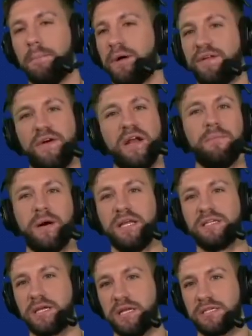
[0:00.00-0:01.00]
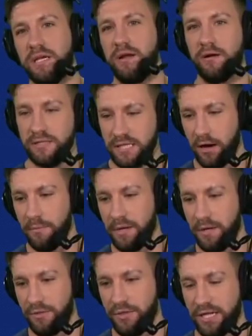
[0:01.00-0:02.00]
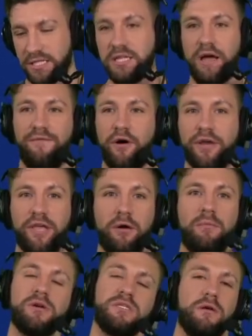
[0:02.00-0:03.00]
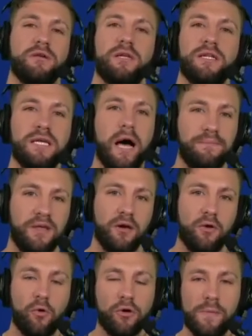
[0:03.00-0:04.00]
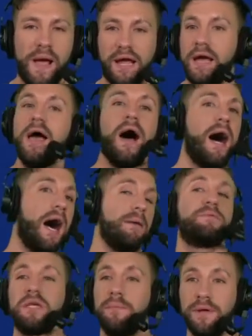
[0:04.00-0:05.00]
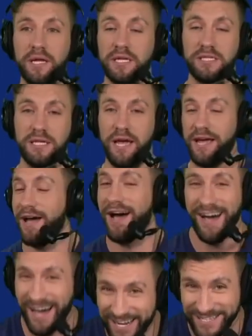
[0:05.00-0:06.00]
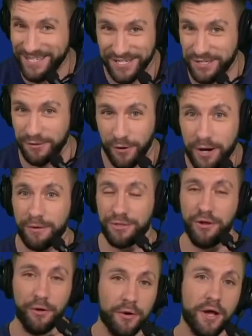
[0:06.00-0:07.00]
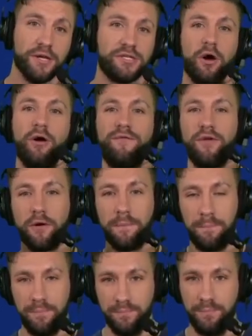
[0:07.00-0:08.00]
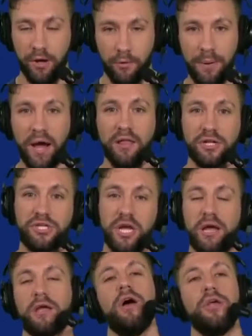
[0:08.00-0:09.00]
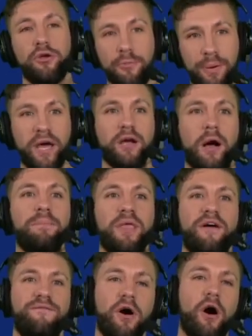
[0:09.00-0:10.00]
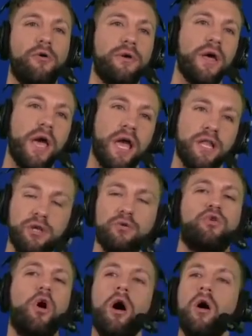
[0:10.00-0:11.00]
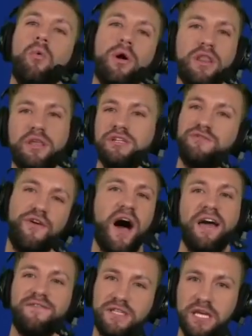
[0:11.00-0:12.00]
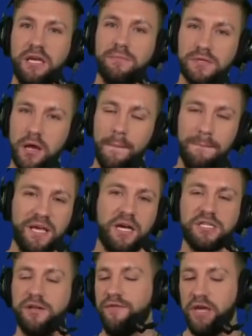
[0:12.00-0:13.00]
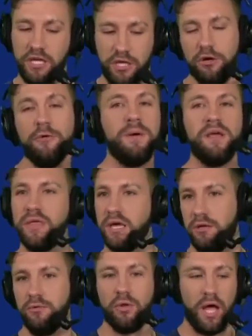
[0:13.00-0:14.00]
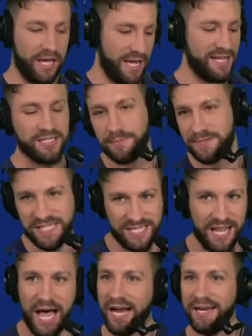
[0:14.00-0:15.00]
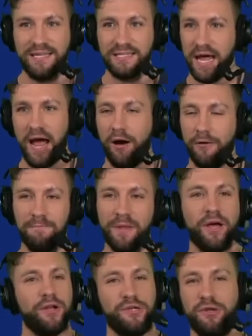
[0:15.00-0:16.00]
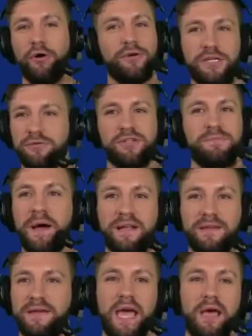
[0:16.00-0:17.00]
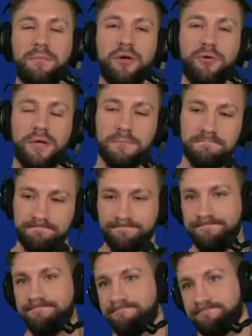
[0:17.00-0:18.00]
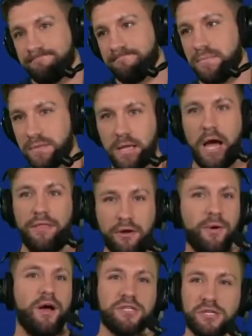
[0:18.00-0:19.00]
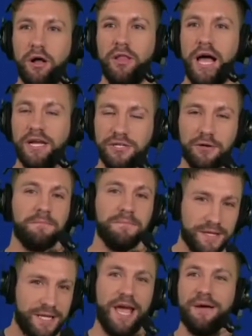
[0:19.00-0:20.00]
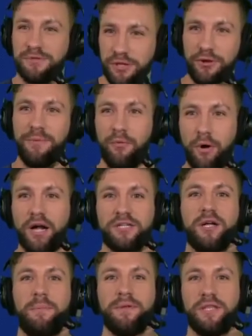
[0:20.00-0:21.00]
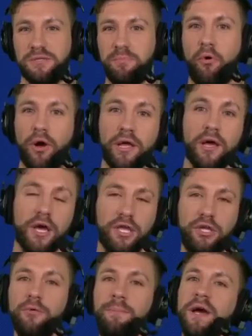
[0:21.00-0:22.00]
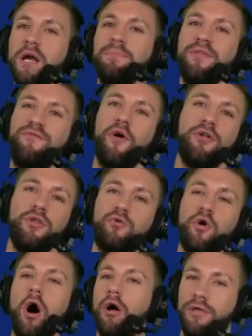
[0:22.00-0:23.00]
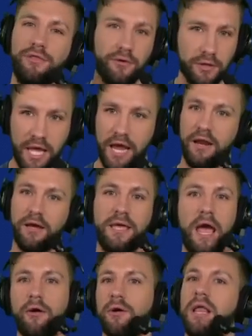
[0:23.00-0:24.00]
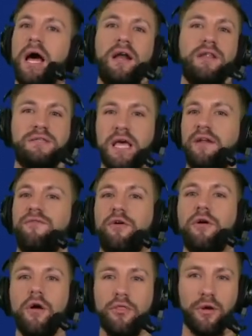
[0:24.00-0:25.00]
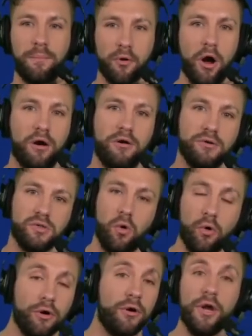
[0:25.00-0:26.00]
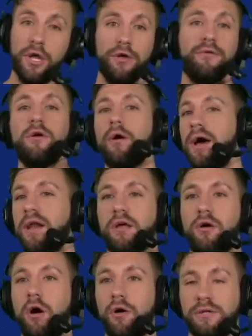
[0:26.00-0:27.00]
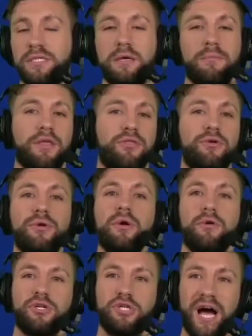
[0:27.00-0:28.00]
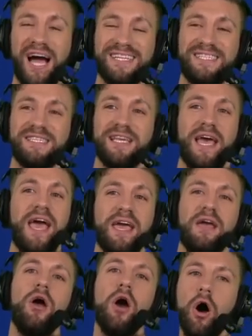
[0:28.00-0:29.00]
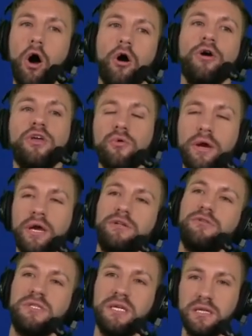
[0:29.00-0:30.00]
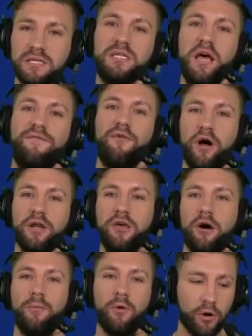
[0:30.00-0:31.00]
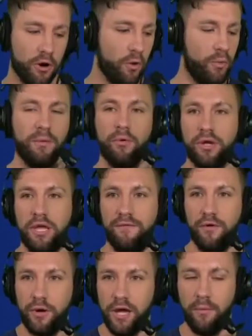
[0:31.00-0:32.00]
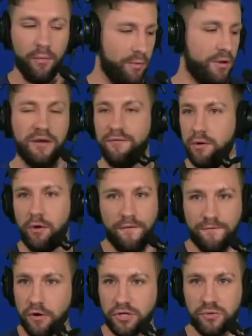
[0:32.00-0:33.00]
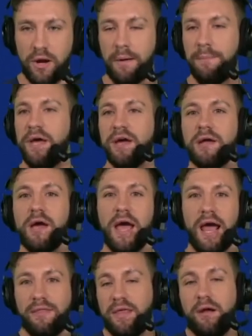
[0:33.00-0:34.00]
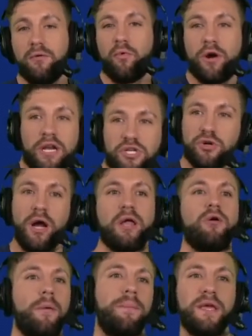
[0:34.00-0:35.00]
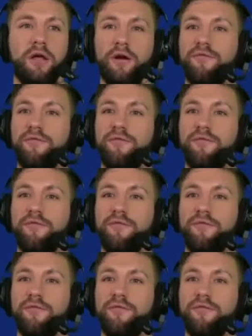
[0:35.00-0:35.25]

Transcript: But if anybody is going to sit here and tell me that Stephon Gilmore still isn't a top 10 cornerback, I'm simply going to say I disagree with you. So if you're Bill Belichick, you pick up that phone and you call one of these 5 teams. Because if a QB that you like ends up sliding down, no disrespect to Cam Newton, I think we all saw last year, Cam's a little bit washed up at this point. You pick up the phone, you call either Atlanta, Carolina, Denver, the Broncos, or you can go ahead and call a team like the New York Giants and say, hey, are you interested in Stephon Gilmore? We will give you him. We will give you our first-round pick, and then we're going to try to go up and get our